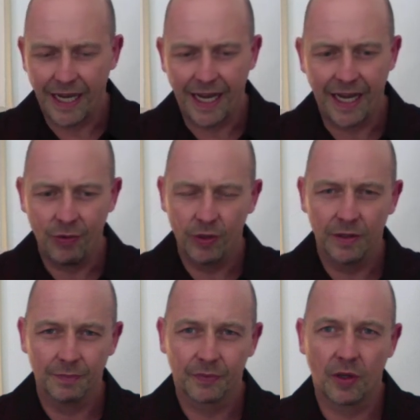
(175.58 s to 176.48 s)
I
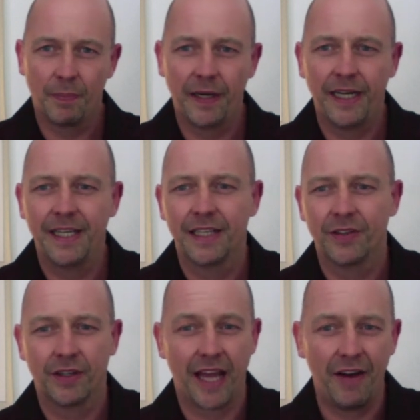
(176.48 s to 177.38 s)
will compare here
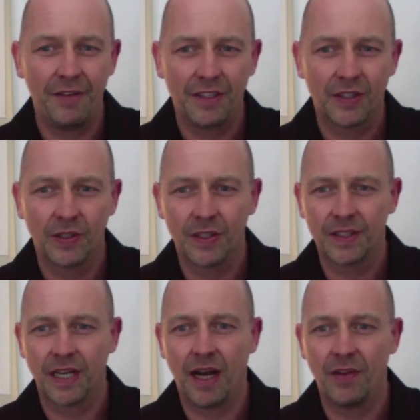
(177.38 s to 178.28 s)
not every
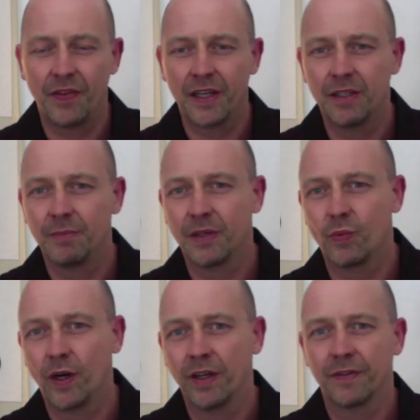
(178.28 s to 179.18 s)
source out there, but
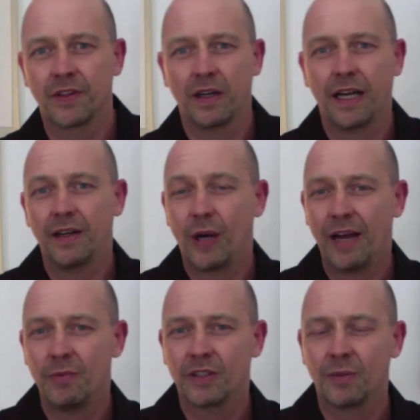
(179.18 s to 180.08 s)
I
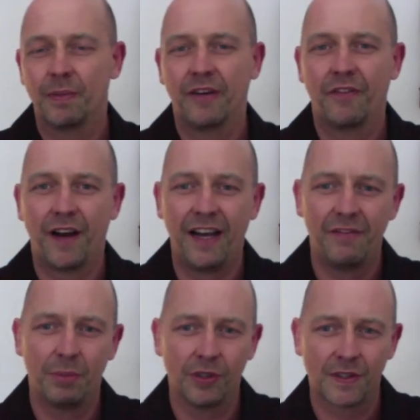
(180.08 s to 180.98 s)
will compare
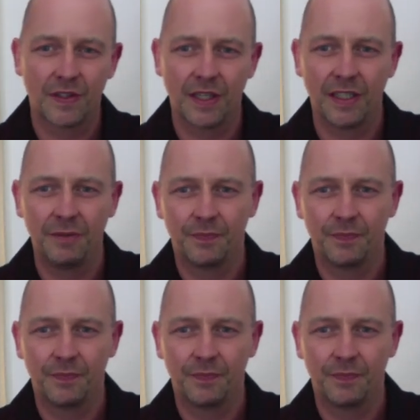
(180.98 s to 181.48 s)
5 books here.